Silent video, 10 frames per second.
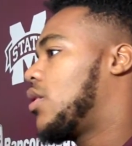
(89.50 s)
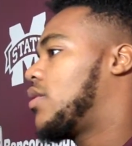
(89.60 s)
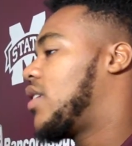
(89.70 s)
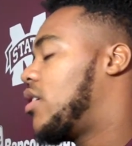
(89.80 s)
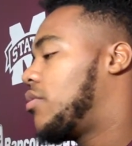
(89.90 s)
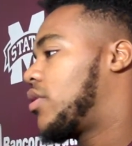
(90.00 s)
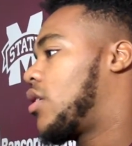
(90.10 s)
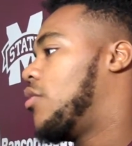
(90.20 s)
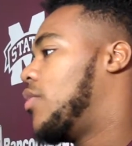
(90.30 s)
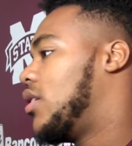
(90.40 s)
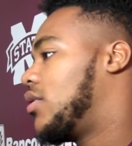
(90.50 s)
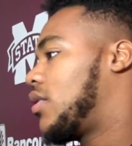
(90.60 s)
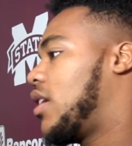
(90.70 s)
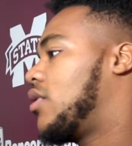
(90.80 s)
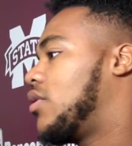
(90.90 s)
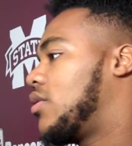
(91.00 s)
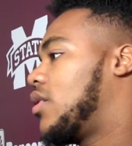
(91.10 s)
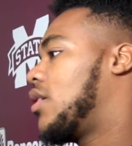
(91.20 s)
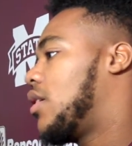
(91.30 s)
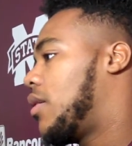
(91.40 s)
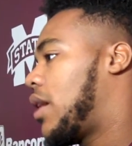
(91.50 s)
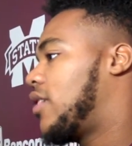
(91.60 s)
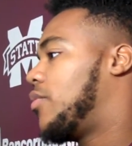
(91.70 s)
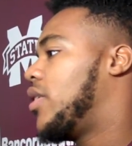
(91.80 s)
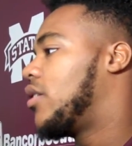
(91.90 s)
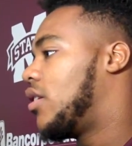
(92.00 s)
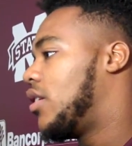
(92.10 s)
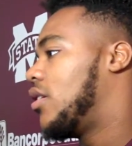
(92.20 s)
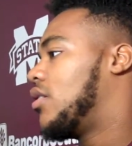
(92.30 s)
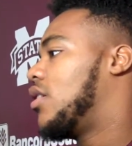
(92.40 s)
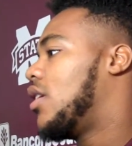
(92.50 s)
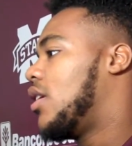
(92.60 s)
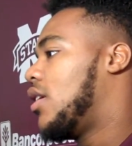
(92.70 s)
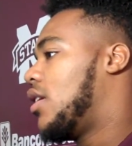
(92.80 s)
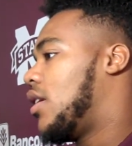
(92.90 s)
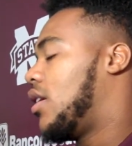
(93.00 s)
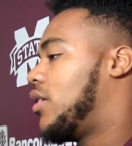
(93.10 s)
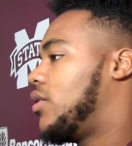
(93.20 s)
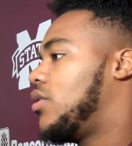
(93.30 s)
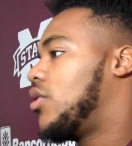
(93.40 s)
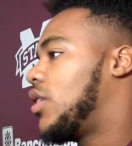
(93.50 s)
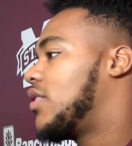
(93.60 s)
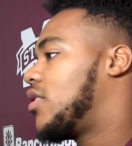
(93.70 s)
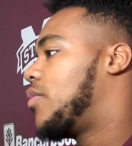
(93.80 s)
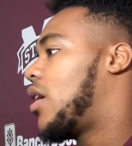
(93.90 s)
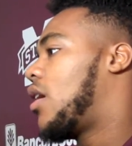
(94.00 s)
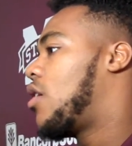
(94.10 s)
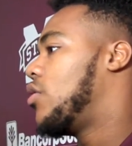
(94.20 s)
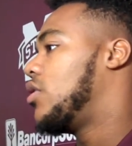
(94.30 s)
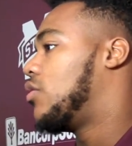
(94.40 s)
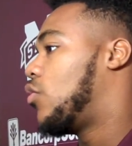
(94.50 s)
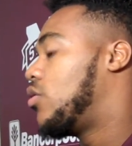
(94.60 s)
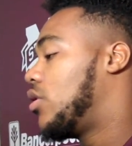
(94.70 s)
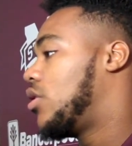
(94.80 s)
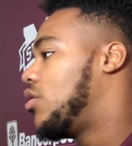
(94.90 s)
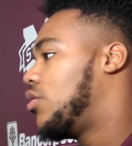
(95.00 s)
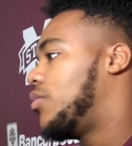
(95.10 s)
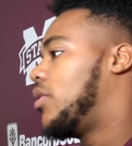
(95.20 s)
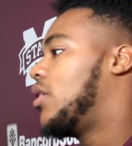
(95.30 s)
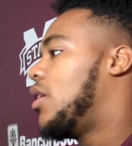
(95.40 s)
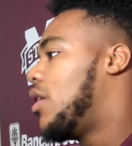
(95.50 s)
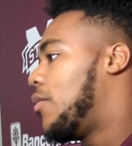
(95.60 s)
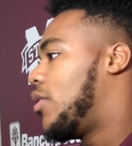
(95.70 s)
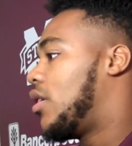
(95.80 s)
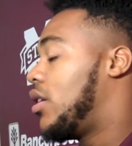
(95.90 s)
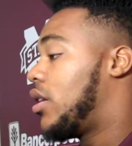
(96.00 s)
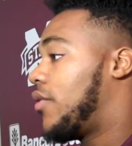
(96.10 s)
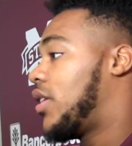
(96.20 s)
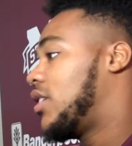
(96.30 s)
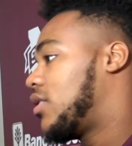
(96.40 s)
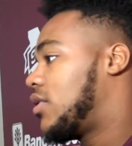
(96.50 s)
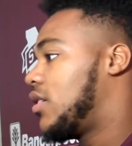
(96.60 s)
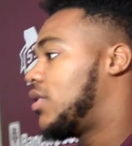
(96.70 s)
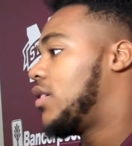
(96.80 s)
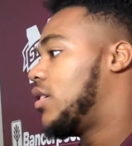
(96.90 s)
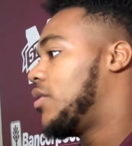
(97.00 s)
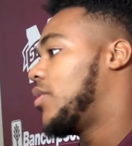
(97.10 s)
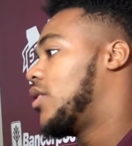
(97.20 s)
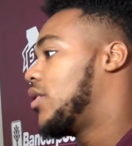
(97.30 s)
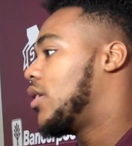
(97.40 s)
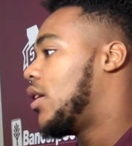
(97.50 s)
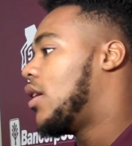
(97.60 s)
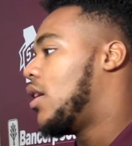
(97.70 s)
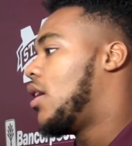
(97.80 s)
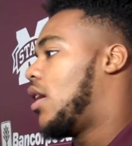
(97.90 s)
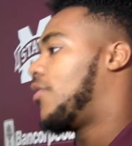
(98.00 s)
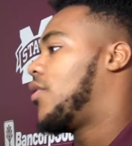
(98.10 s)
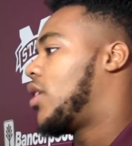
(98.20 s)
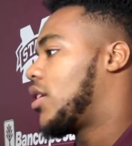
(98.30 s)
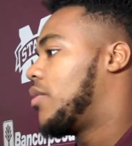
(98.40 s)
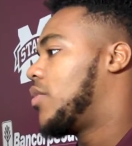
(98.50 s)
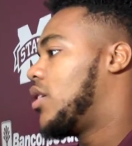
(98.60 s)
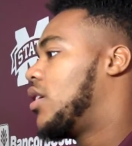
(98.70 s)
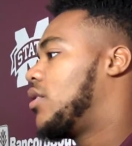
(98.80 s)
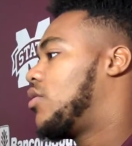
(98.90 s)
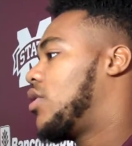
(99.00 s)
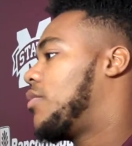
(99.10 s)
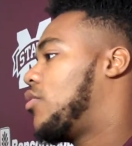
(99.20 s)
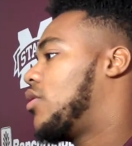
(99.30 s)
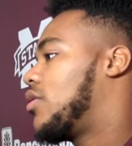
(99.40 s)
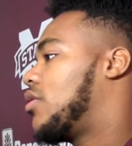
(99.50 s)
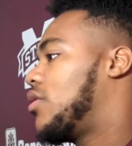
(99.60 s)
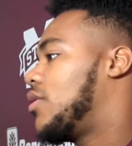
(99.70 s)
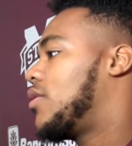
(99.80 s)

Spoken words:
stand up to Coach Mullen's standards as being a leader. And, that's something I always wanted to do, be a leader of an SEC team, and I feel like I'm getting that to that point, so.